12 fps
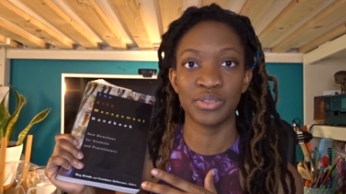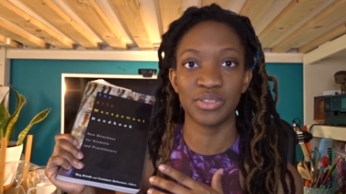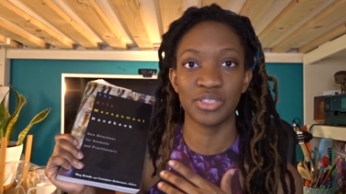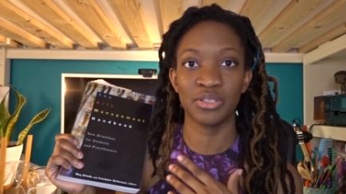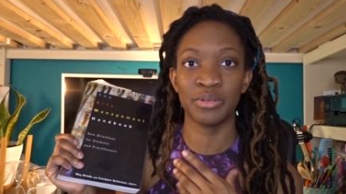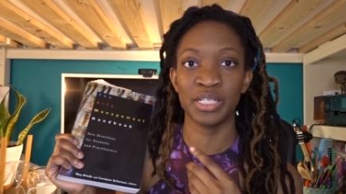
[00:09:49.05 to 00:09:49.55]

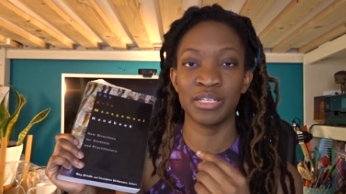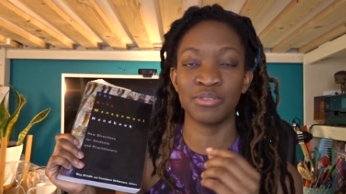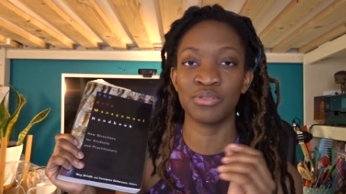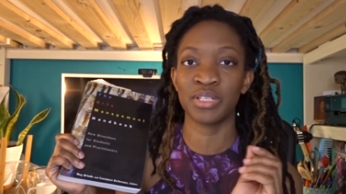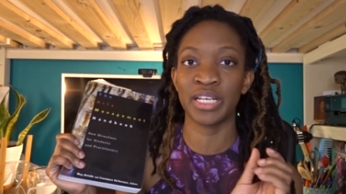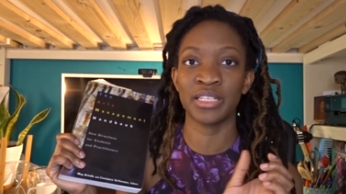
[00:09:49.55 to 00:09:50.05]
So it gives
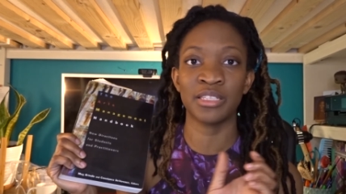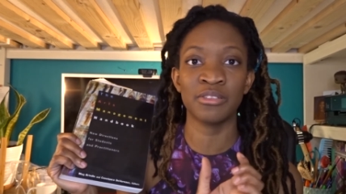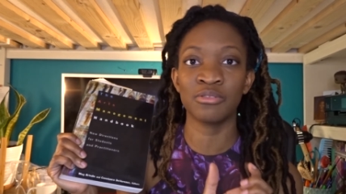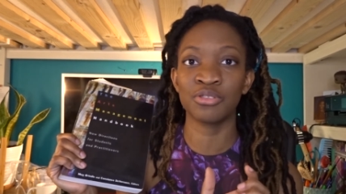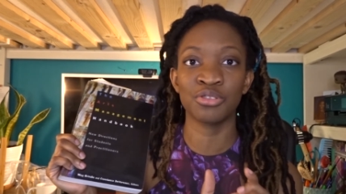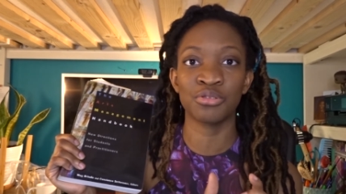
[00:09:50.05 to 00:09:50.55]
you like a
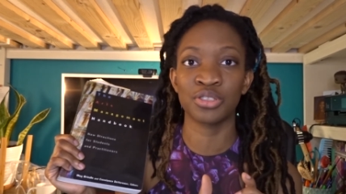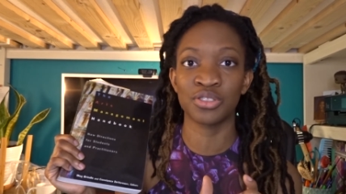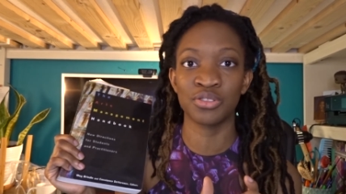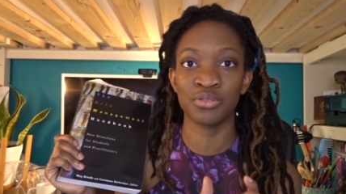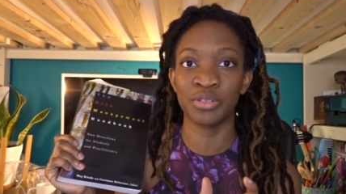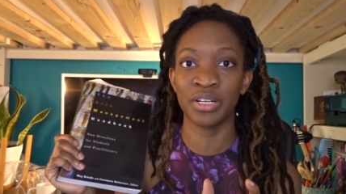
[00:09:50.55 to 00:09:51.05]
little short
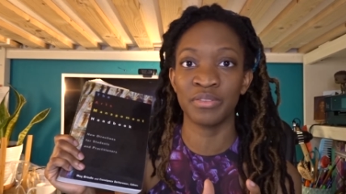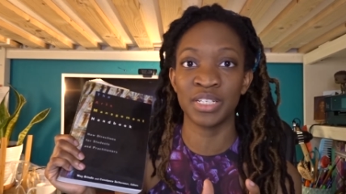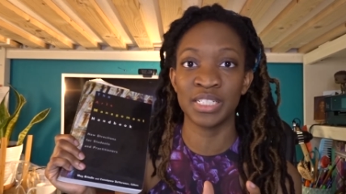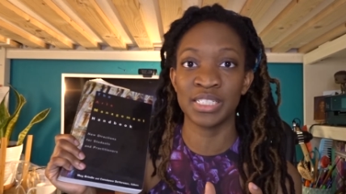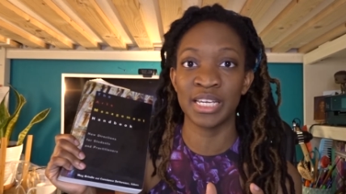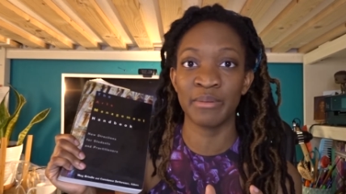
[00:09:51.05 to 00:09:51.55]
story of an
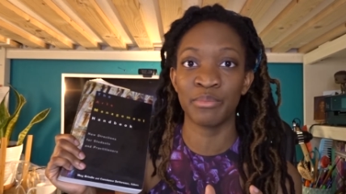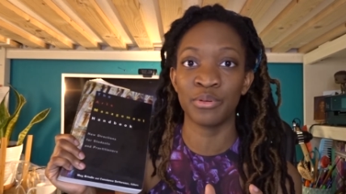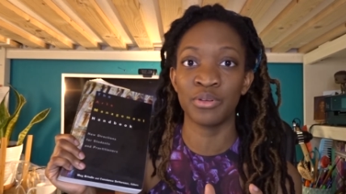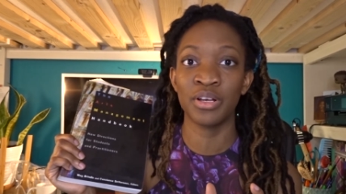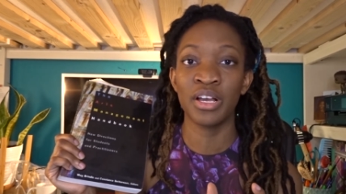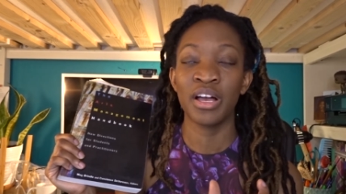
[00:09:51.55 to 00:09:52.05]

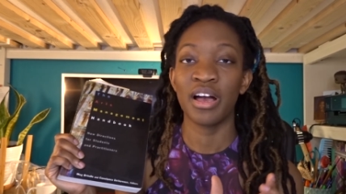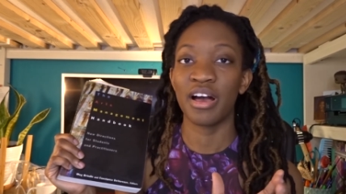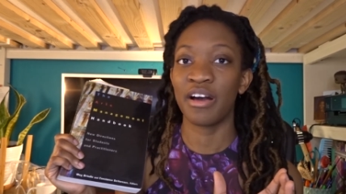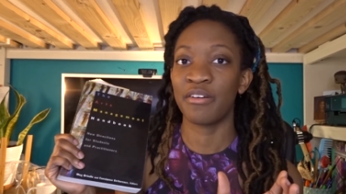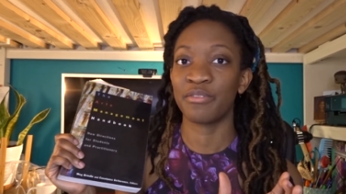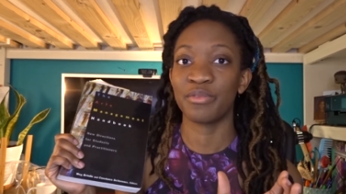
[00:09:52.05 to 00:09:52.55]
example
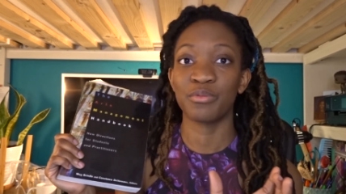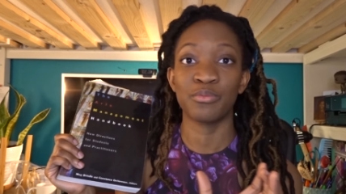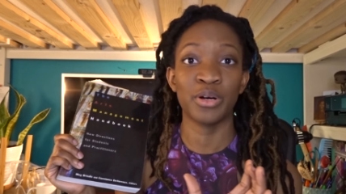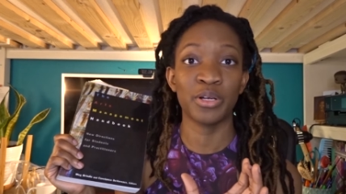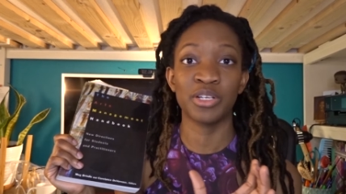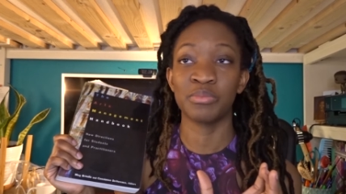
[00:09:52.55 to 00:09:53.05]
of
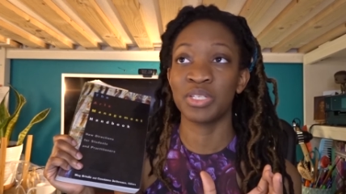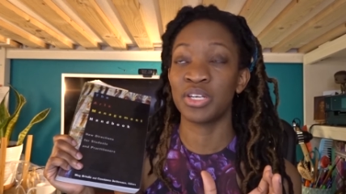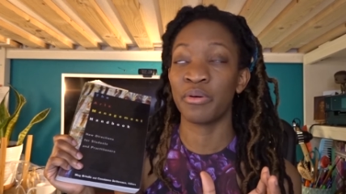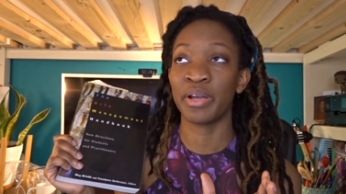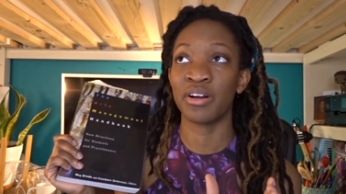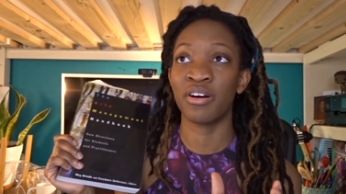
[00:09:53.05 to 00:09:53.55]
what could be
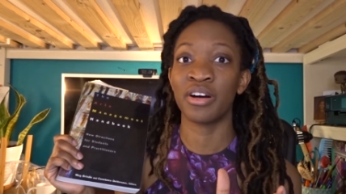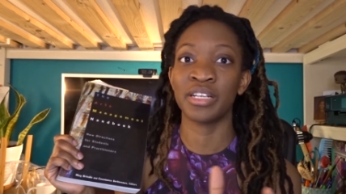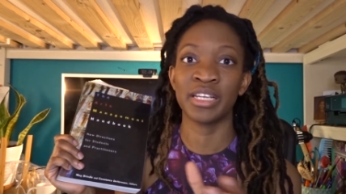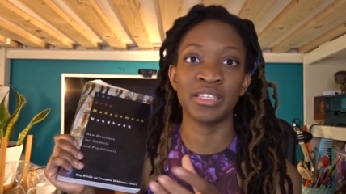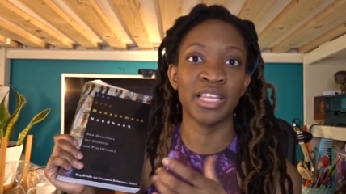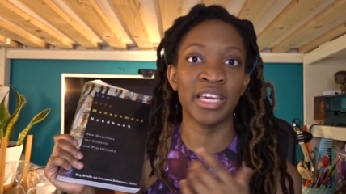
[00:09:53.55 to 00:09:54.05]
going on
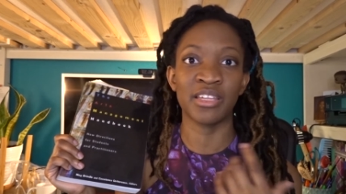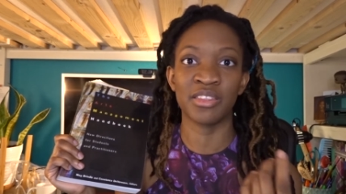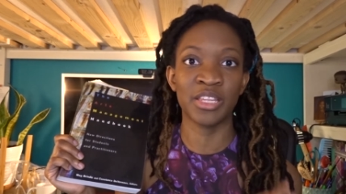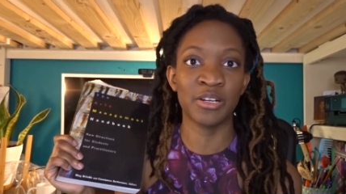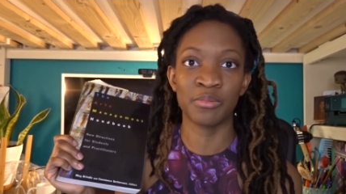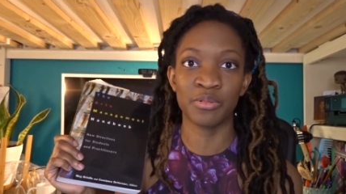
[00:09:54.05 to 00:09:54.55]
in like a
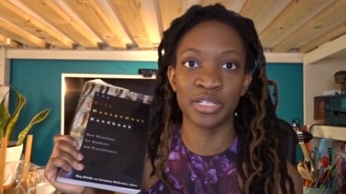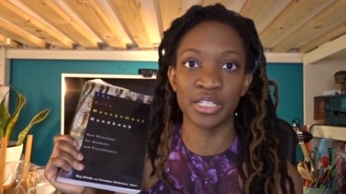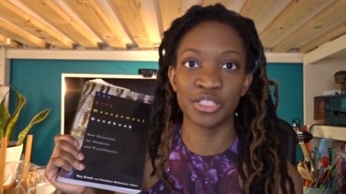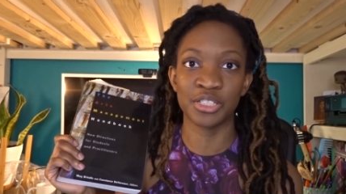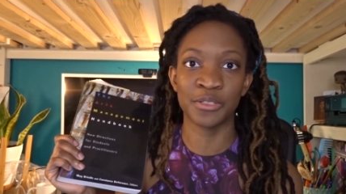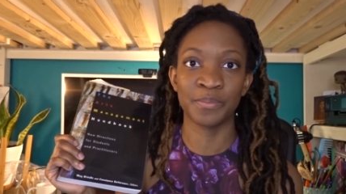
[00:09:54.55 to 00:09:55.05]
theater
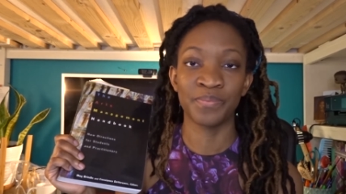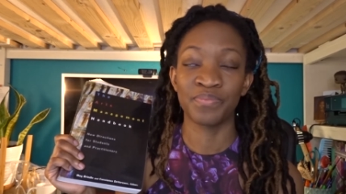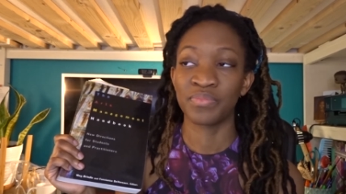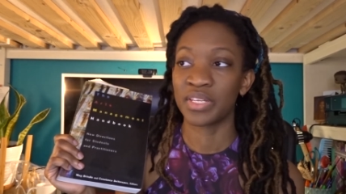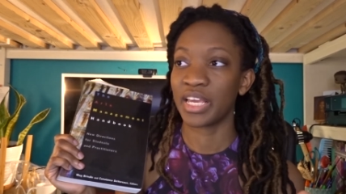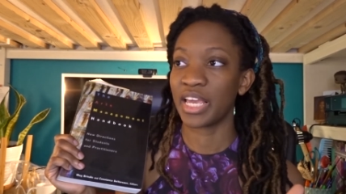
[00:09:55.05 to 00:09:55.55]
production.
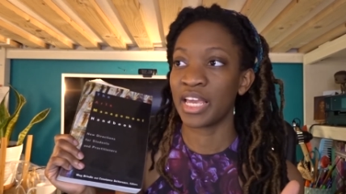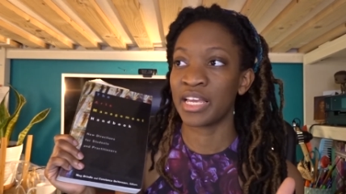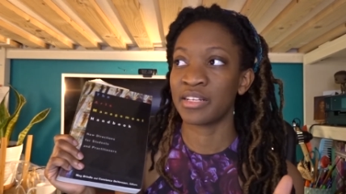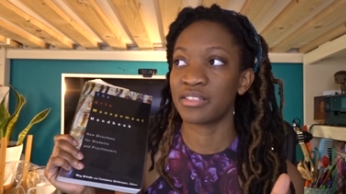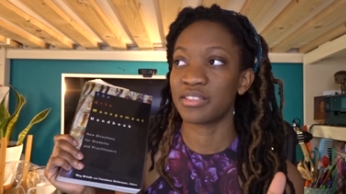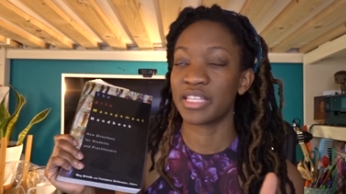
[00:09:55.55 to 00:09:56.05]

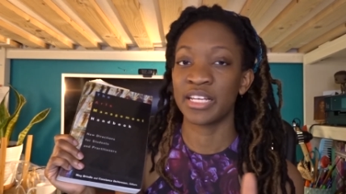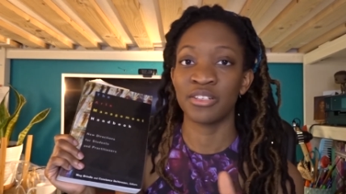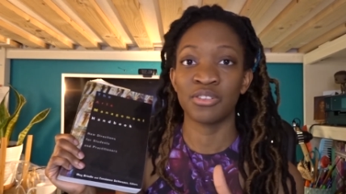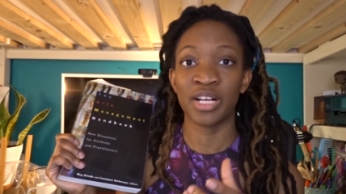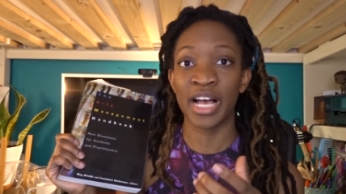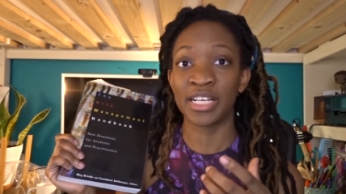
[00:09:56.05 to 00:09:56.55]
And then
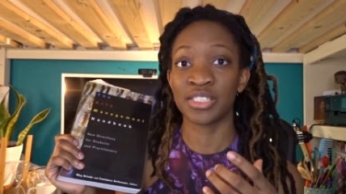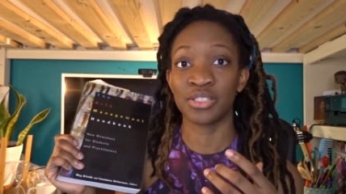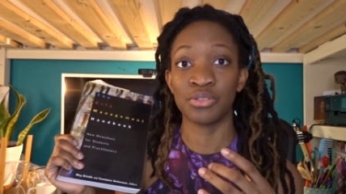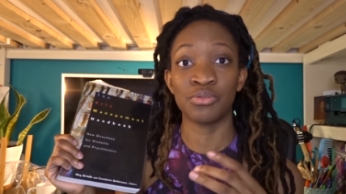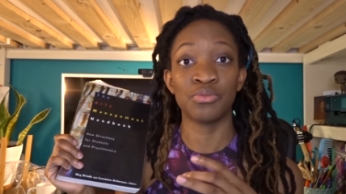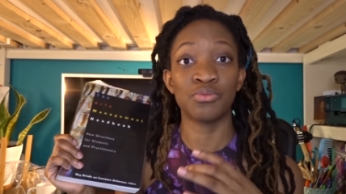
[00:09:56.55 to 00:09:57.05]
it'll ask
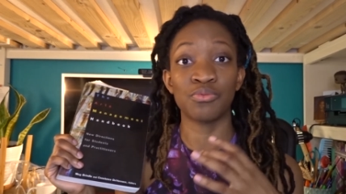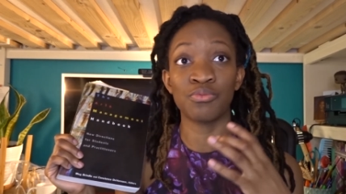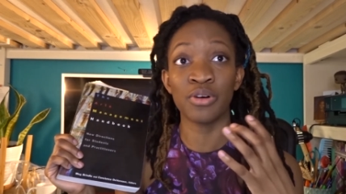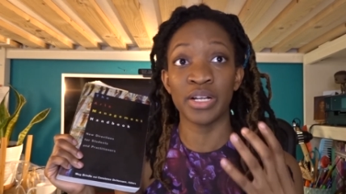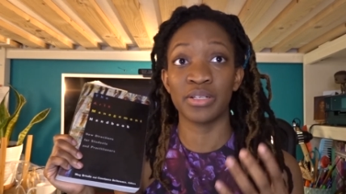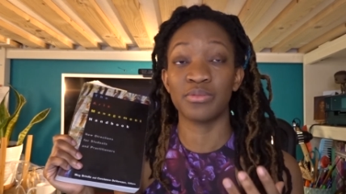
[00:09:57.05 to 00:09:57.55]
you
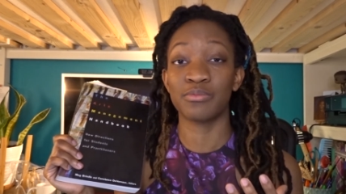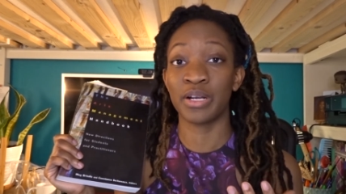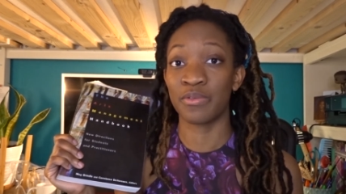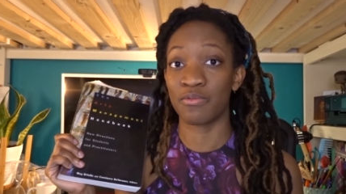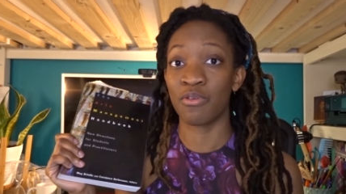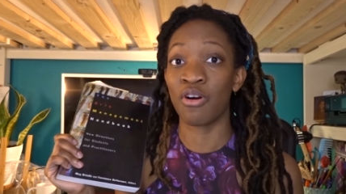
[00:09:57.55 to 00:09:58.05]
what
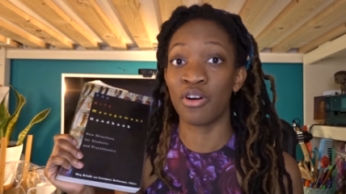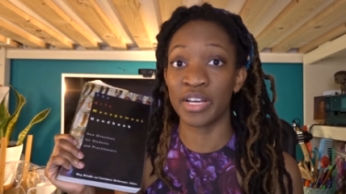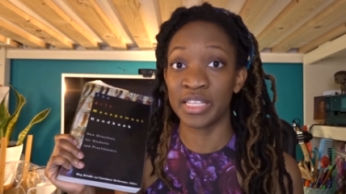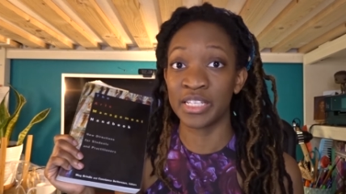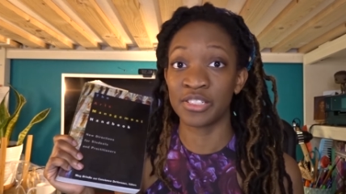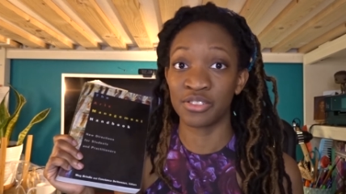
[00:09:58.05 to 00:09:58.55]
went wrong
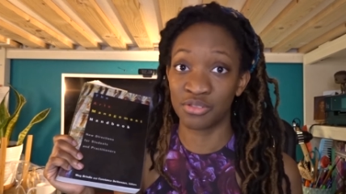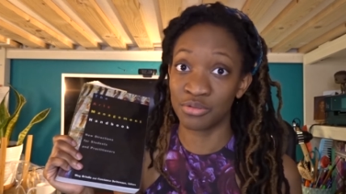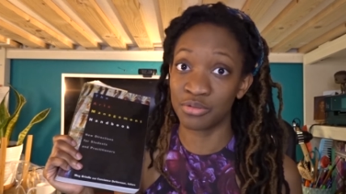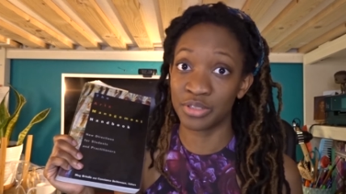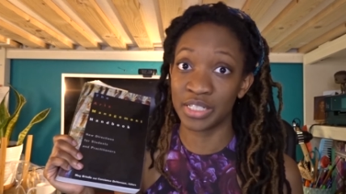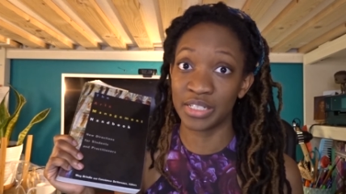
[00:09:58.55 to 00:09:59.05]
in this
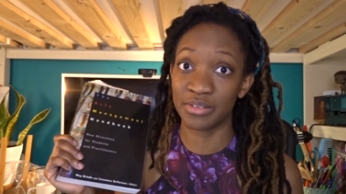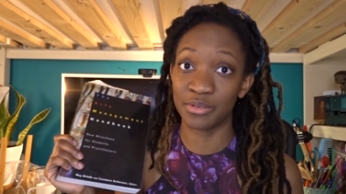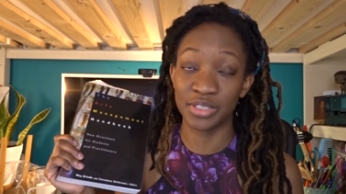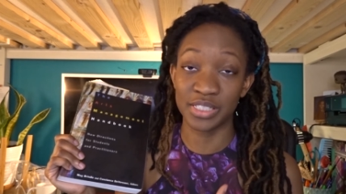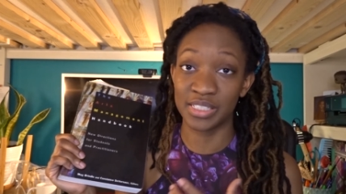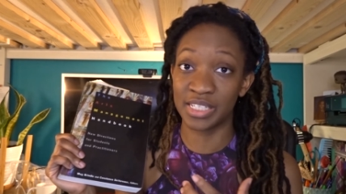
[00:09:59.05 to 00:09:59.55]
story or
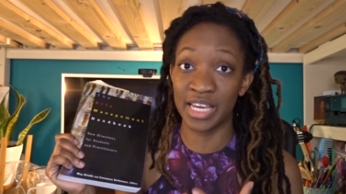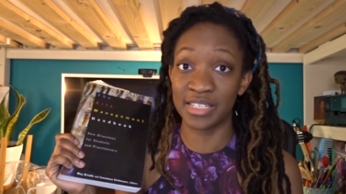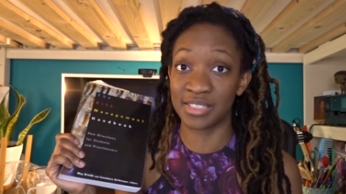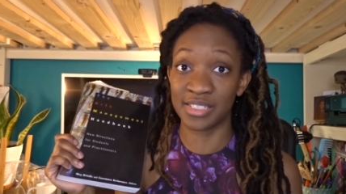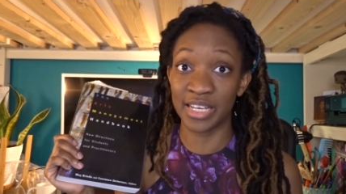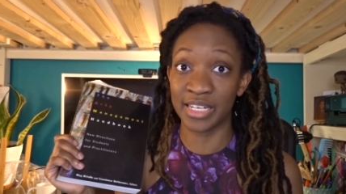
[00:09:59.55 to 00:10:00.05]
this case
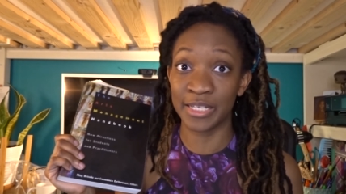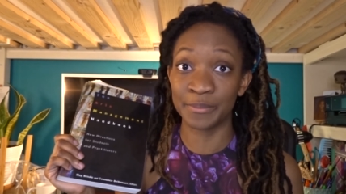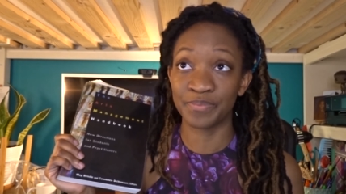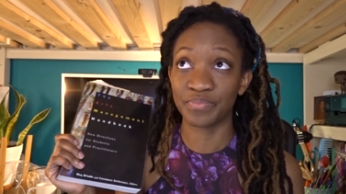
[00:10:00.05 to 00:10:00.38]
study.